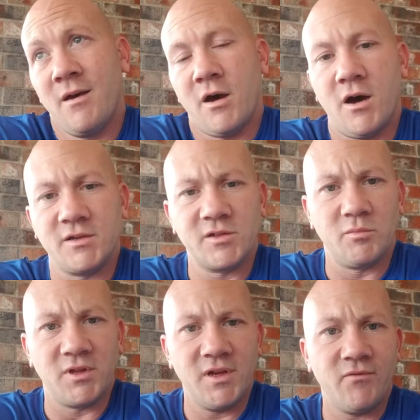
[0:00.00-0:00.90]
I also
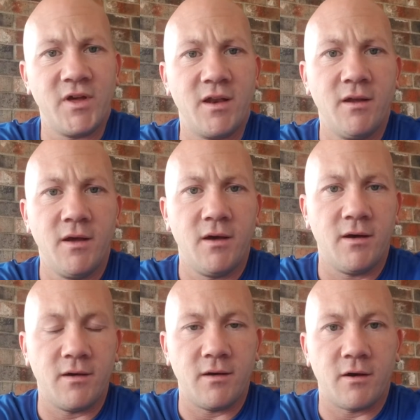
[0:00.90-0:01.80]
believe that
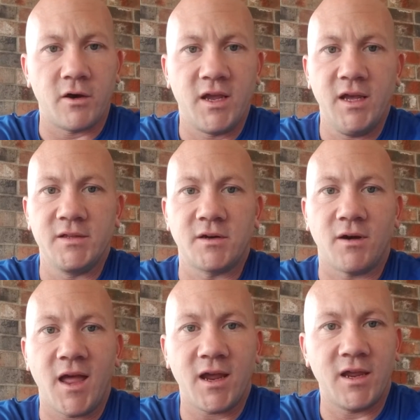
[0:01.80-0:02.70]
our kids are
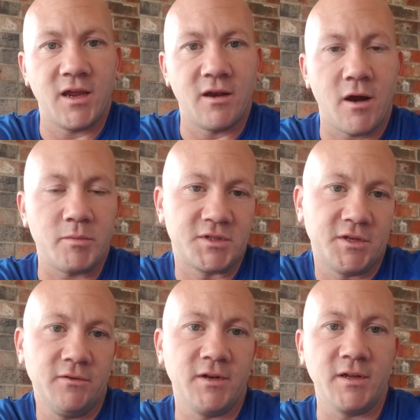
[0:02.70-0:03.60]
lacking in
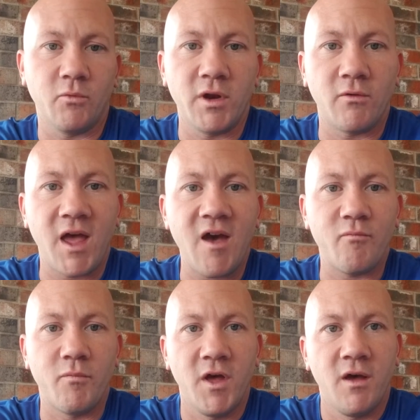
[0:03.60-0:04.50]
opportunity. We don't
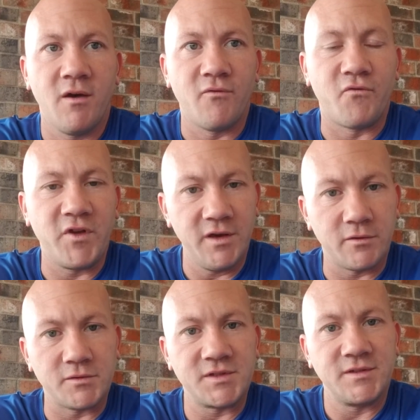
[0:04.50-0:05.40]
have
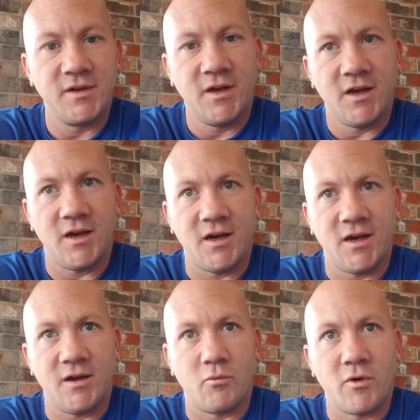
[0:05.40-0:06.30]
fields
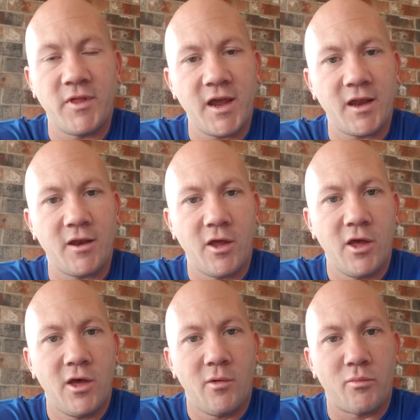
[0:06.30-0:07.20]
where they can
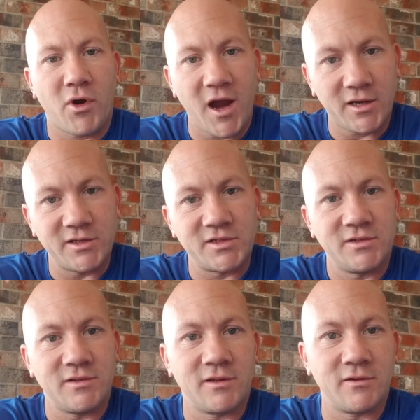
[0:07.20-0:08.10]

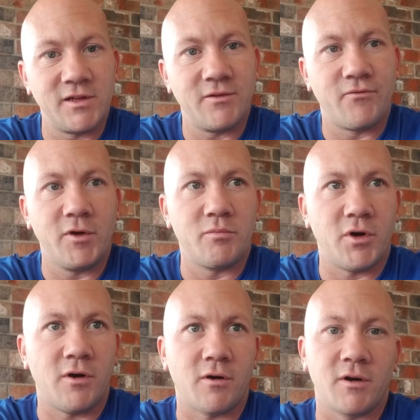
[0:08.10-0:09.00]
practice Little League
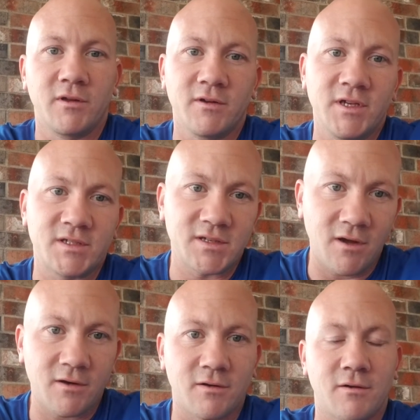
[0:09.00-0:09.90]
football or Little League
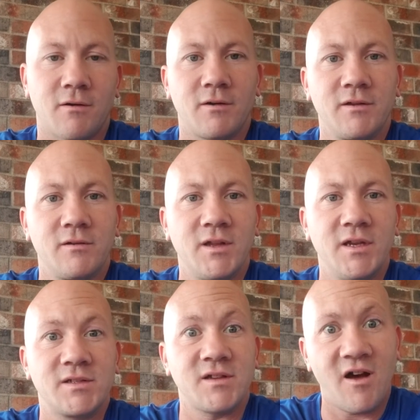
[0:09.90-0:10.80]
soccer or Little
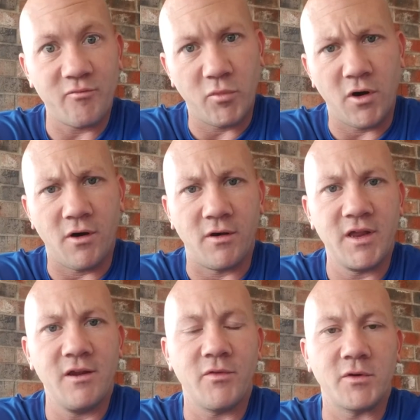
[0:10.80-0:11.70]
League softball,
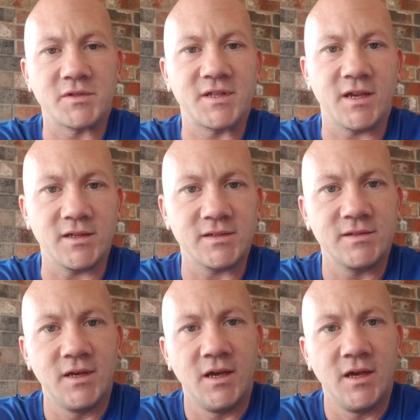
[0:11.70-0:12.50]
any of those things.